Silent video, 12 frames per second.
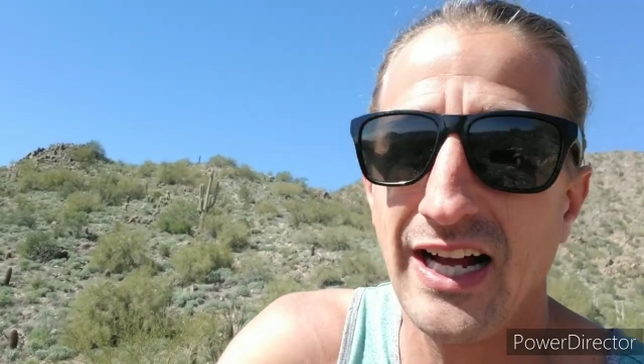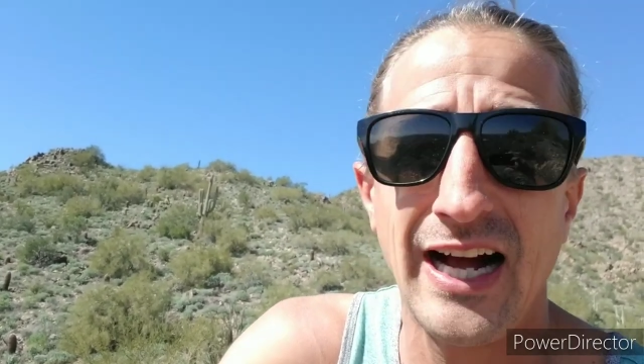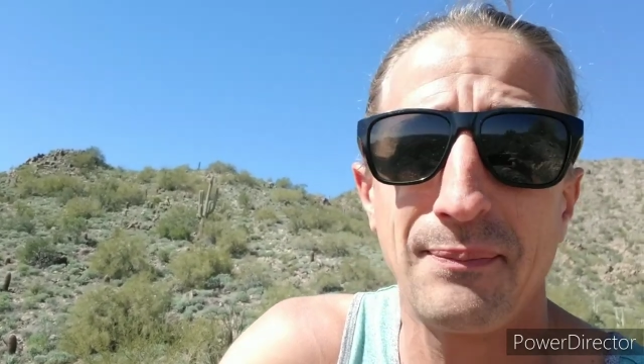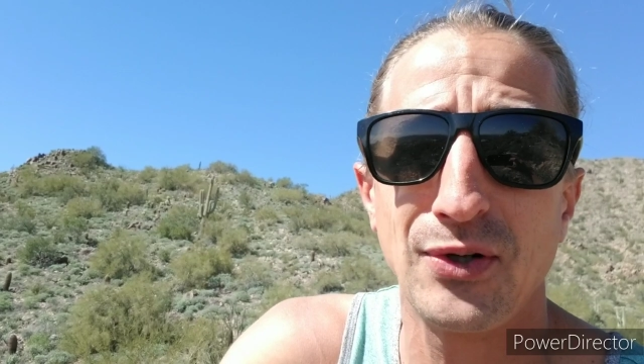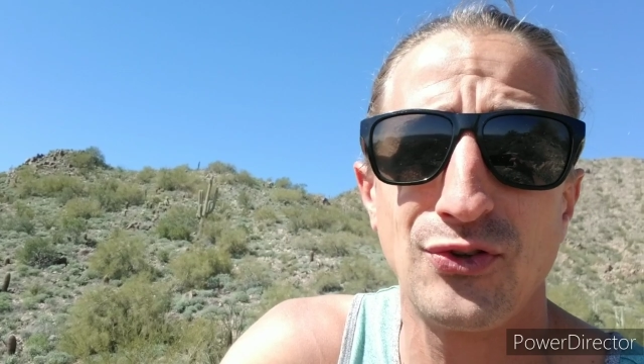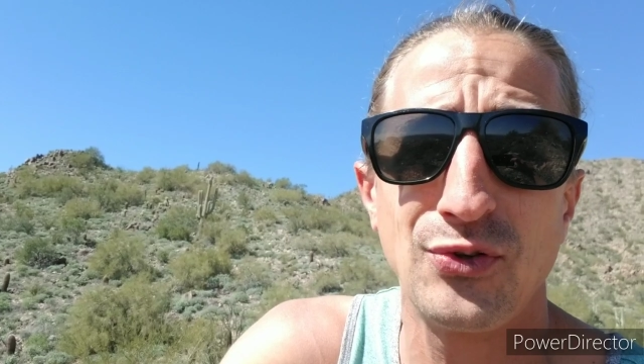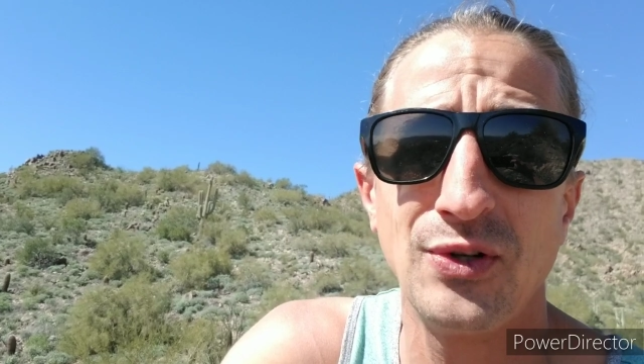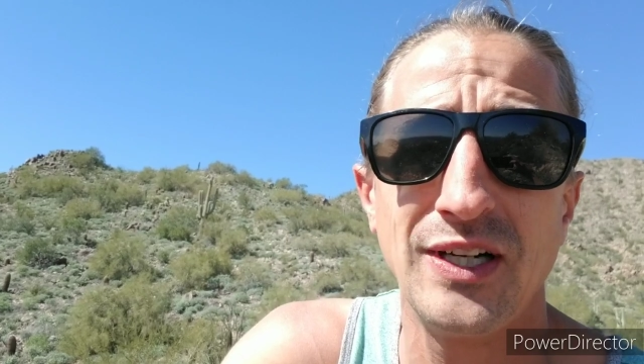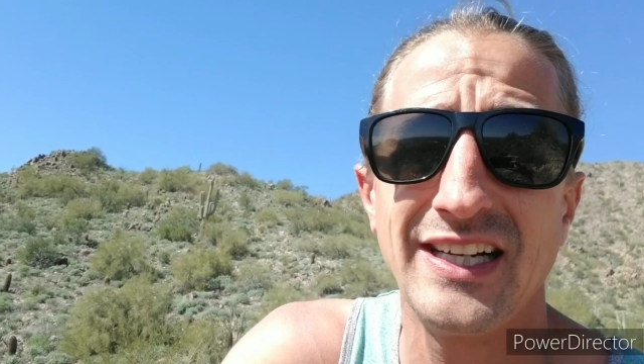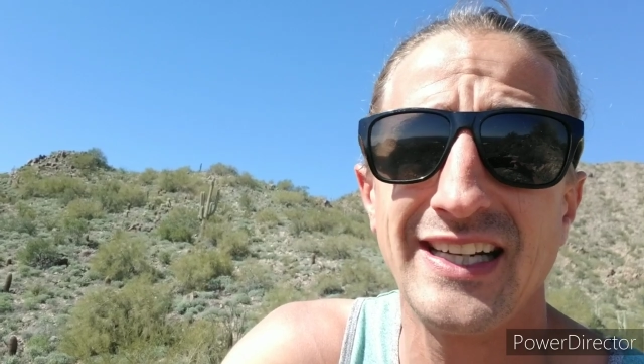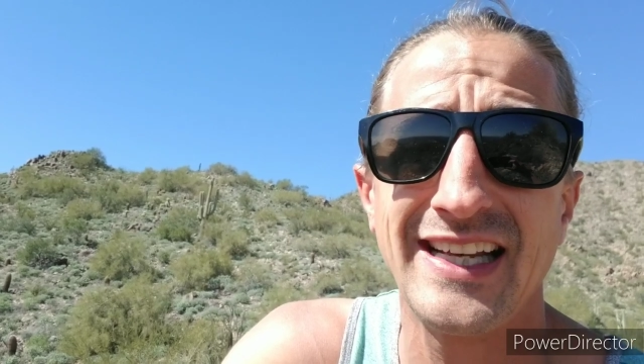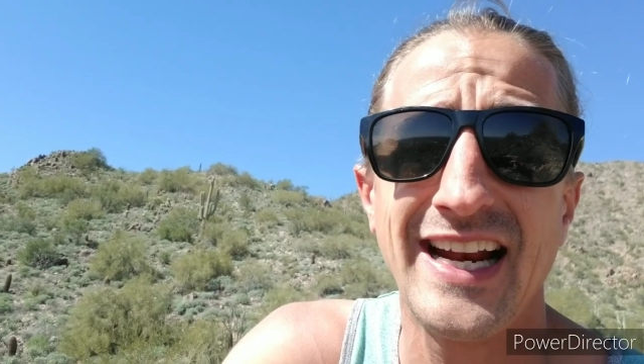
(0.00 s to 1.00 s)

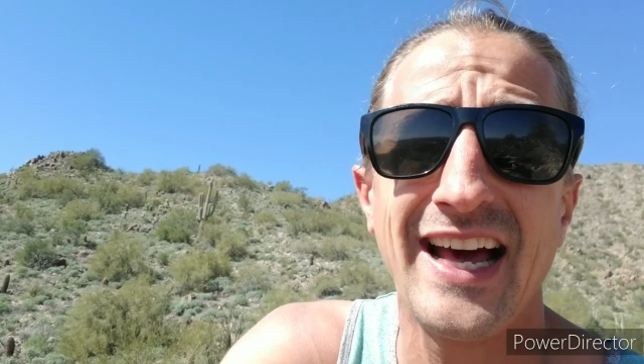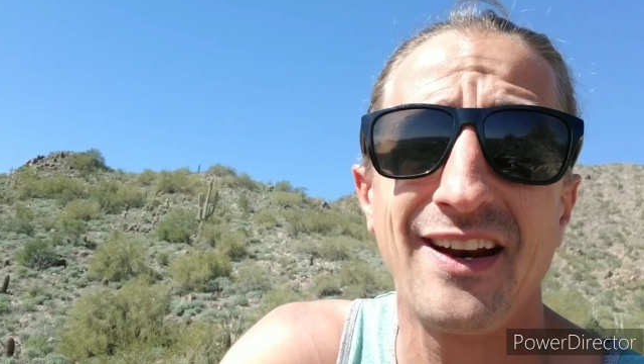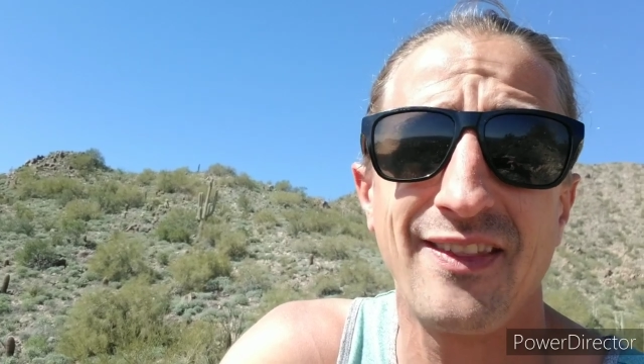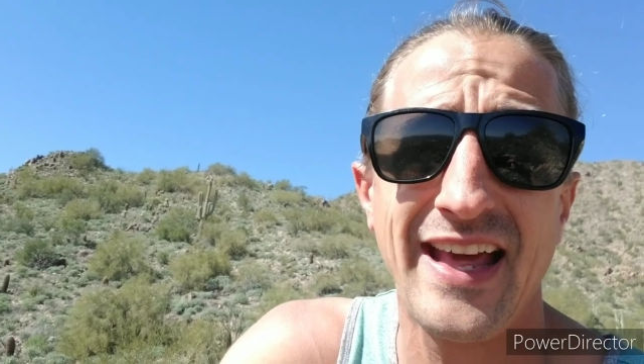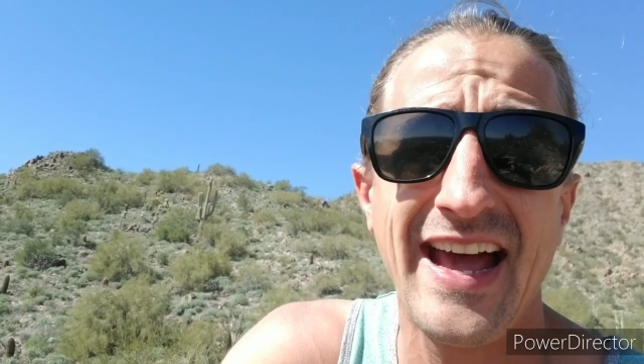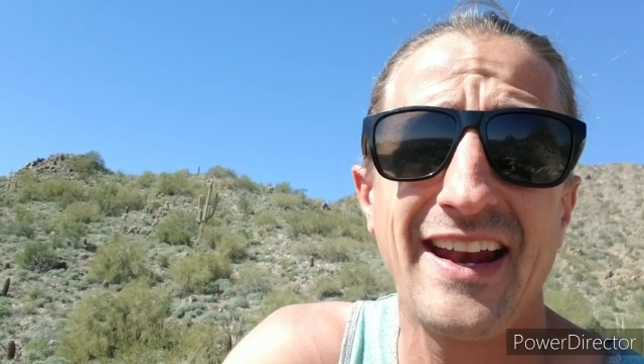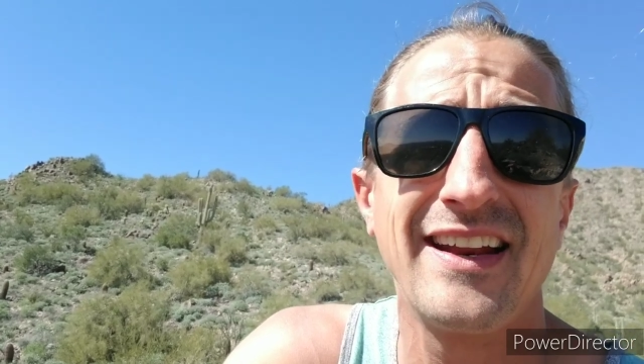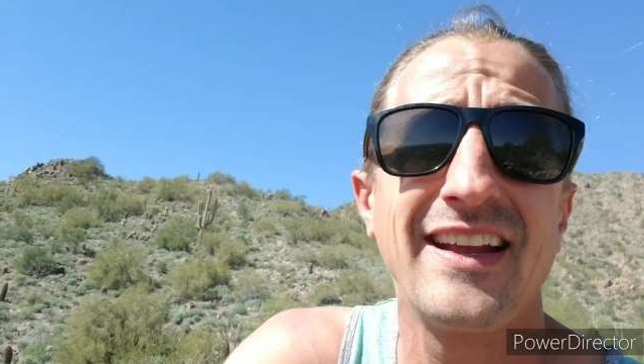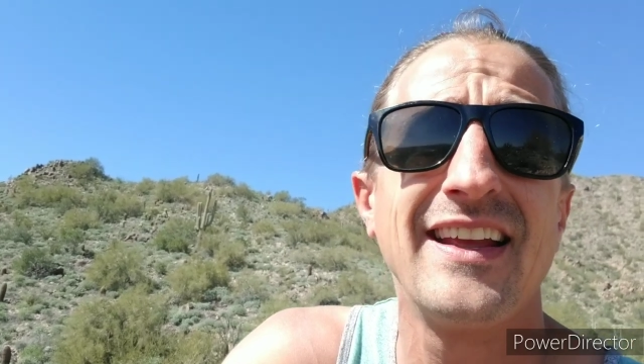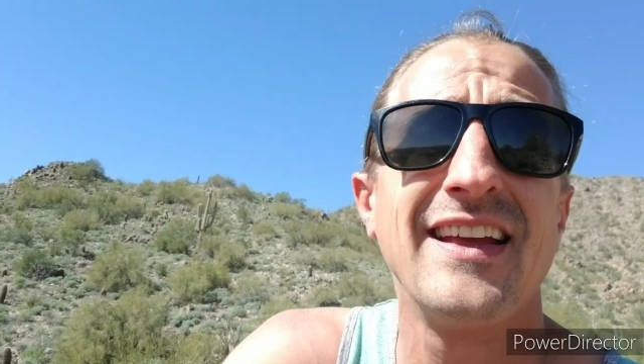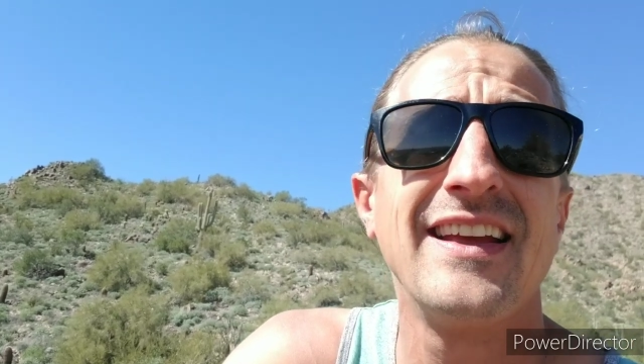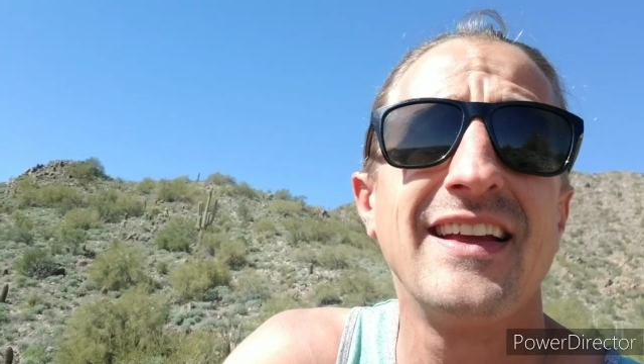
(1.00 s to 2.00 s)
opportunity to get out of that
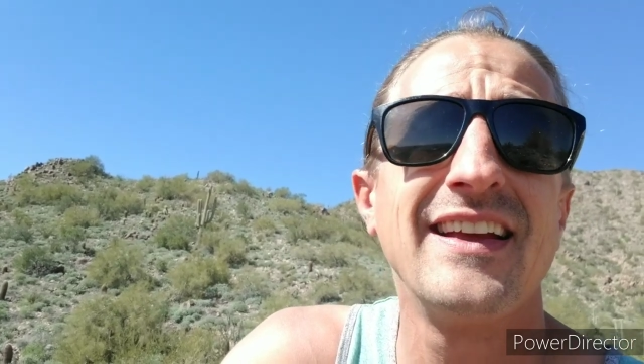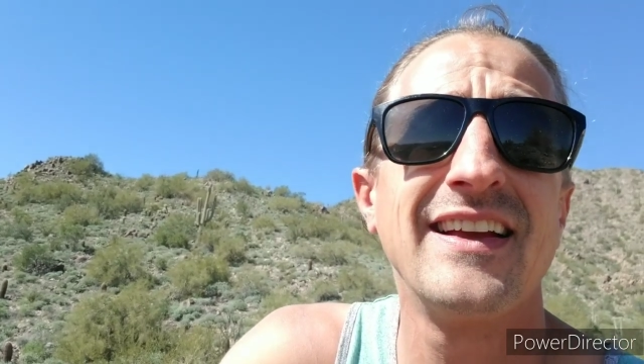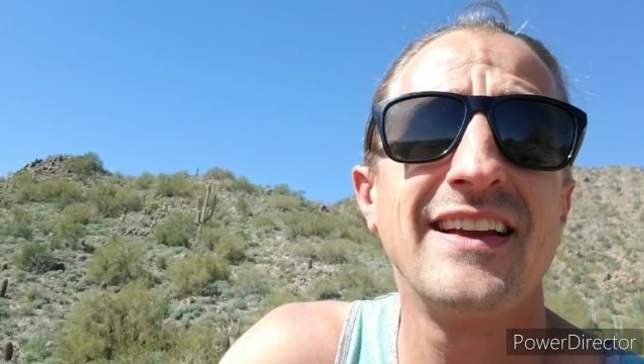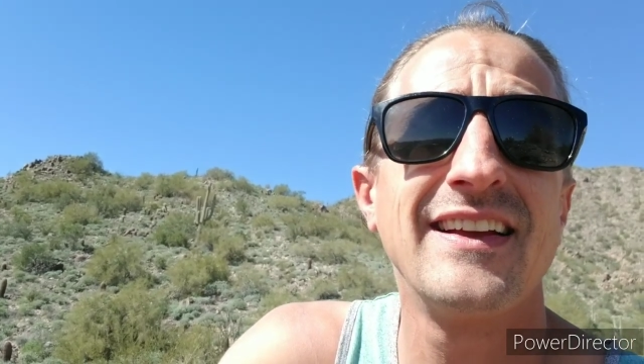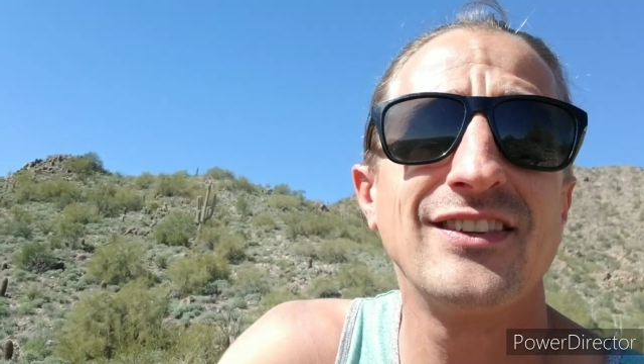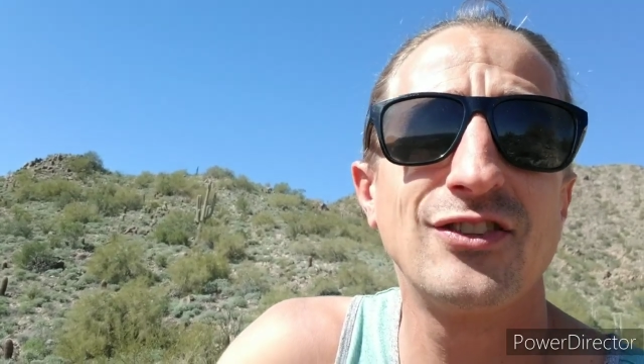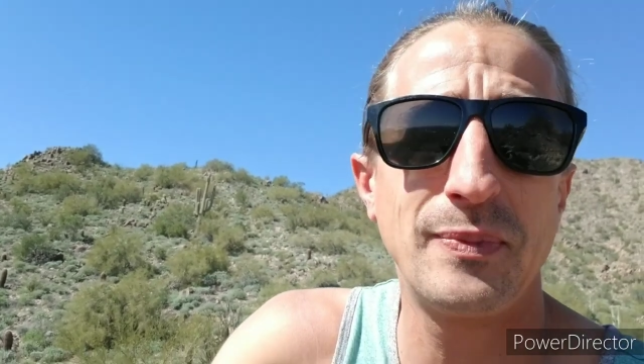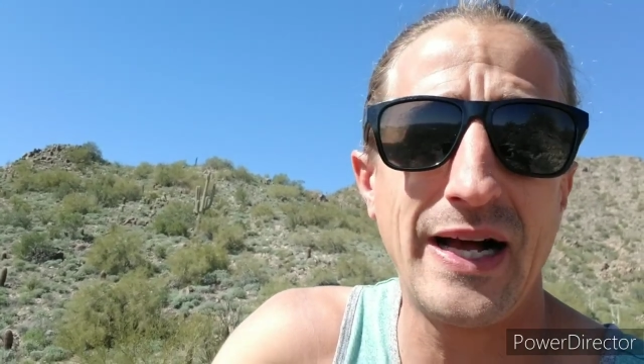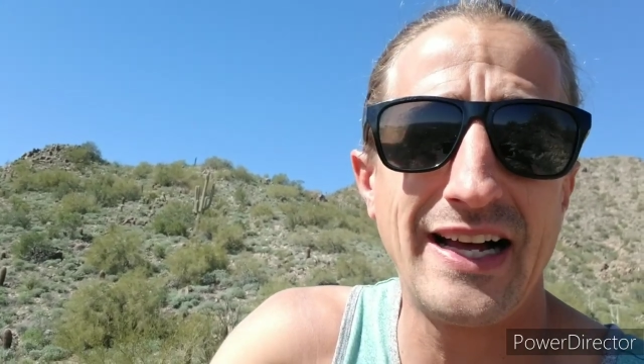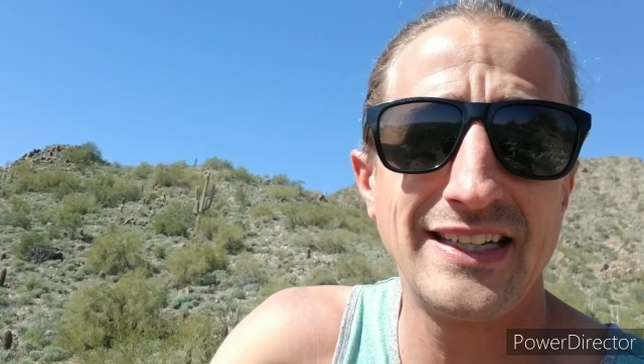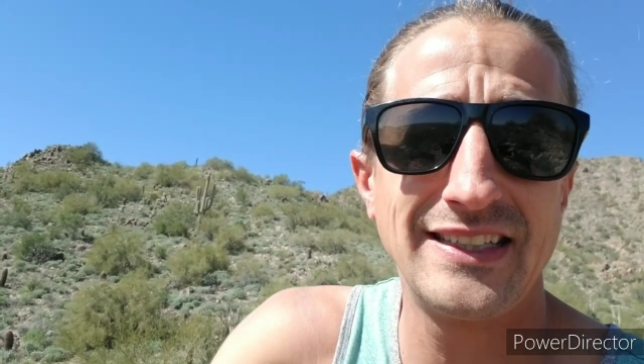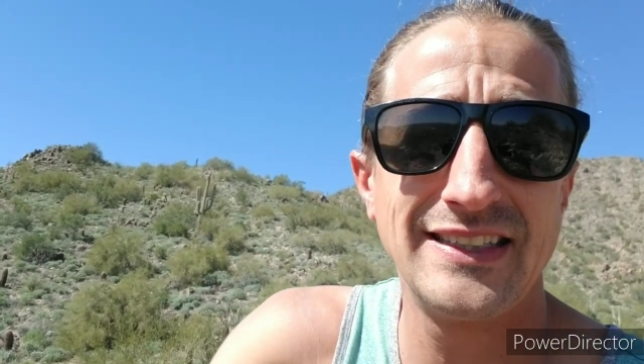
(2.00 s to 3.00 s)
spot.